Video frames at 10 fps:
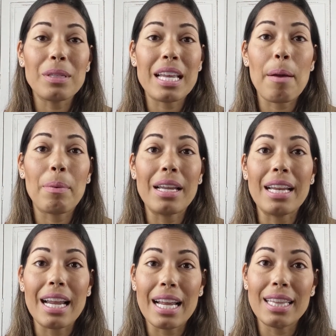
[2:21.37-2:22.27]
what's
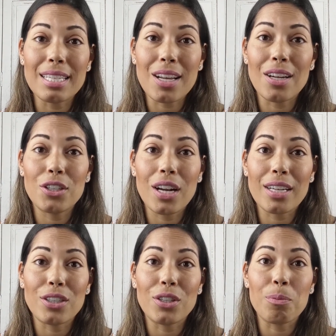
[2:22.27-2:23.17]
happening in this
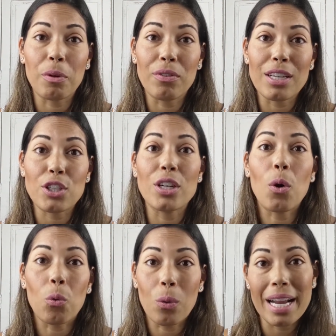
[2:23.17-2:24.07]
contractor's profession
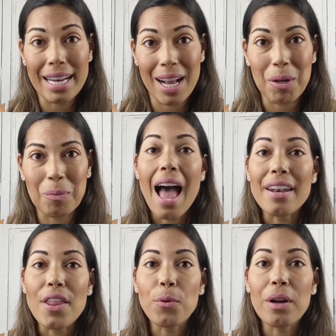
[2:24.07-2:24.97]
right now.
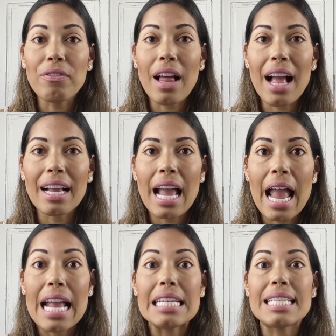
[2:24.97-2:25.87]
Another red flag
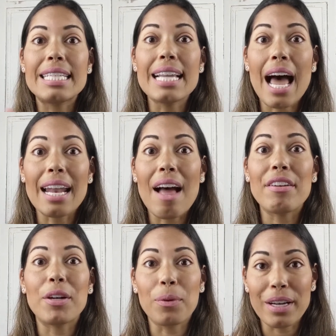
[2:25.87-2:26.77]
is not
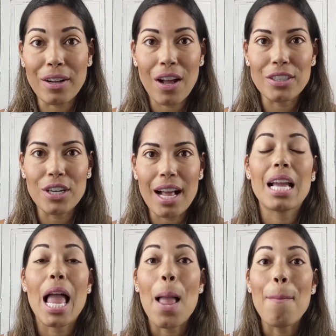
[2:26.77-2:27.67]
having a written
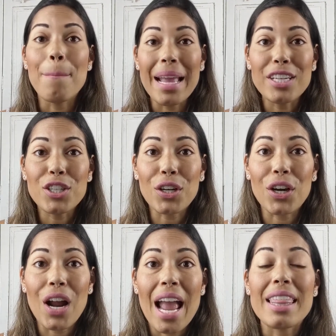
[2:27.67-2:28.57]
contract. Make
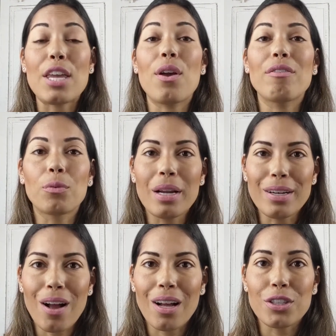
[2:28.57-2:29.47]
sure that you have a written
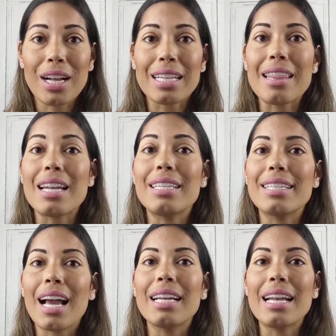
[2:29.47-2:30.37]
contract that is
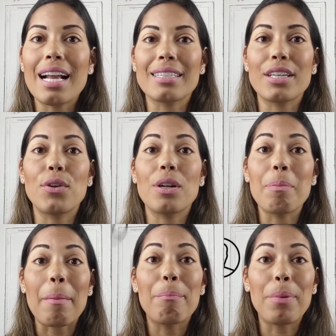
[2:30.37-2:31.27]
signed and executed
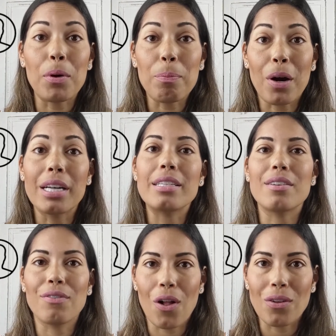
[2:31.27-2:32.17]
by both parties
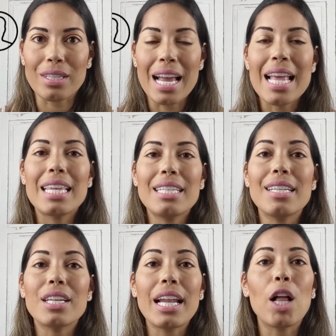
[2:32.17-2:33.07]
involved. This
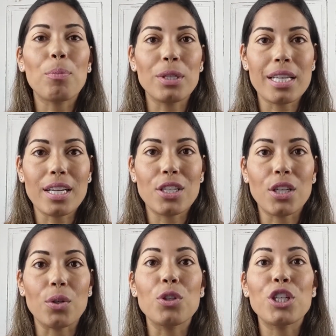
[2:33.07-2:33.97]
is going to help protect
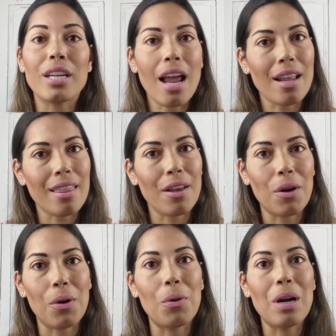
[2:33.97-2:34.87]
you should anything
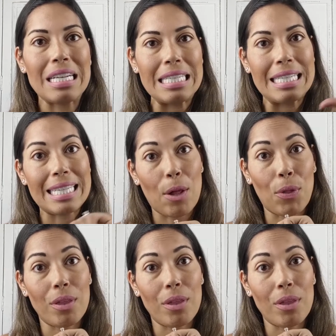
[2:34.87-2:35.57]
go south.